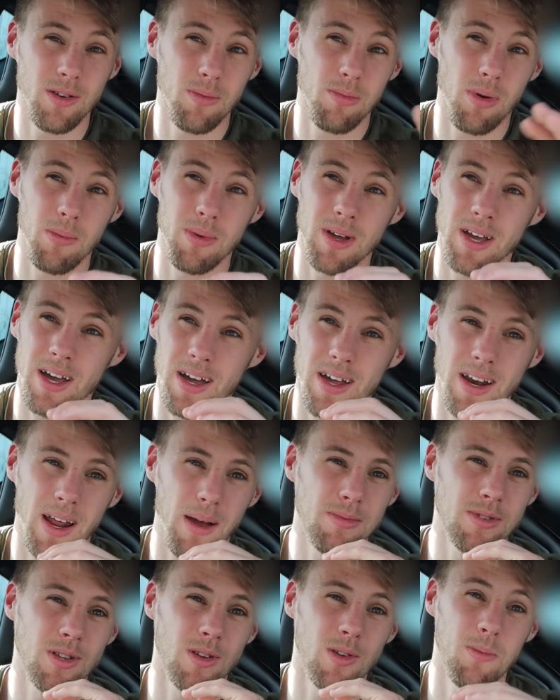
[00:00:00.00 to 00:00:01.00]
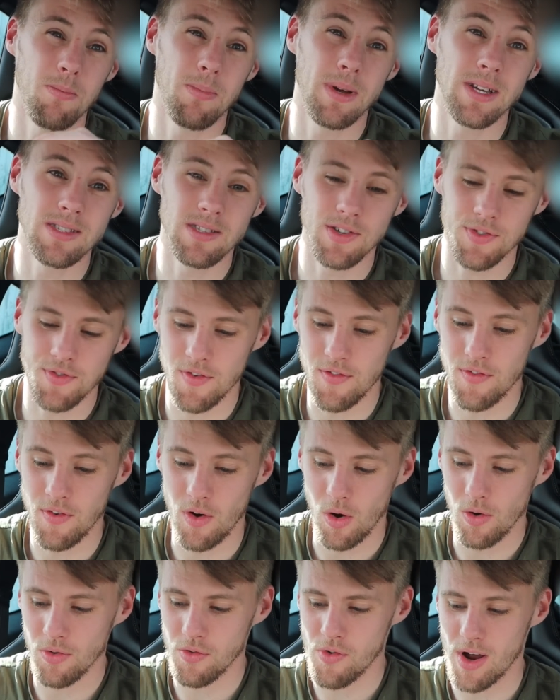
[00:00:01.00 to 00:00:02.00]
You probably get an absolute minter for
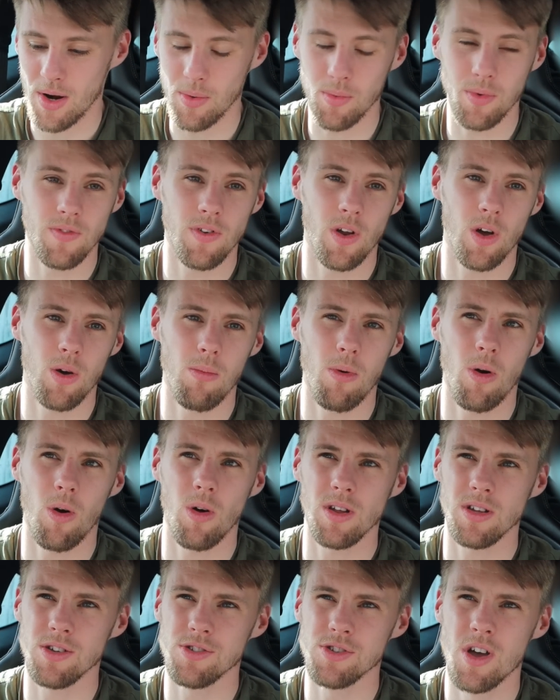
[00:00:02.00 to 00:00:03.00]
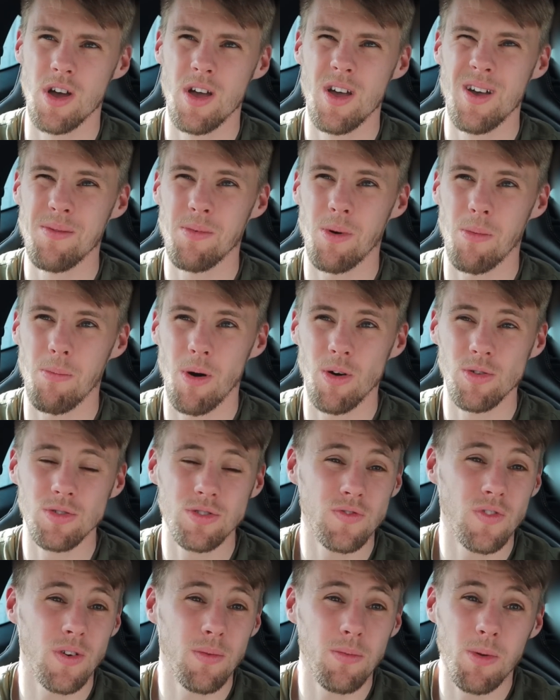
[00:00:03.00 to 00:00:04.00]
5 grand with low mileage, but
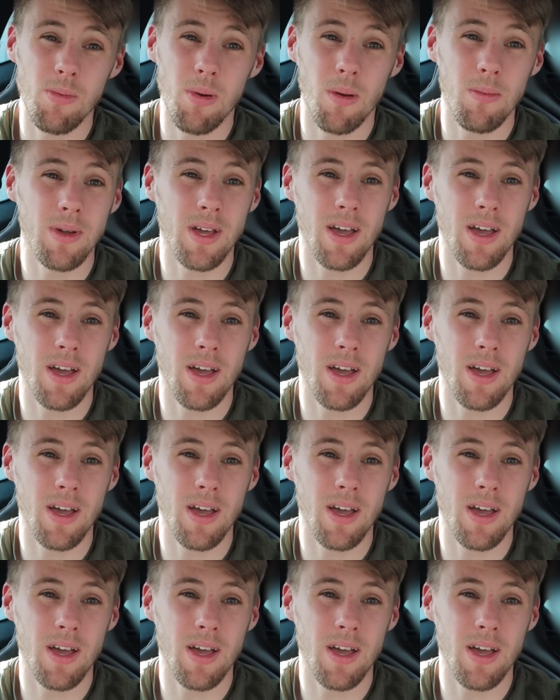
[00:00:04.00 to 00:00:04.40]
most of them you probably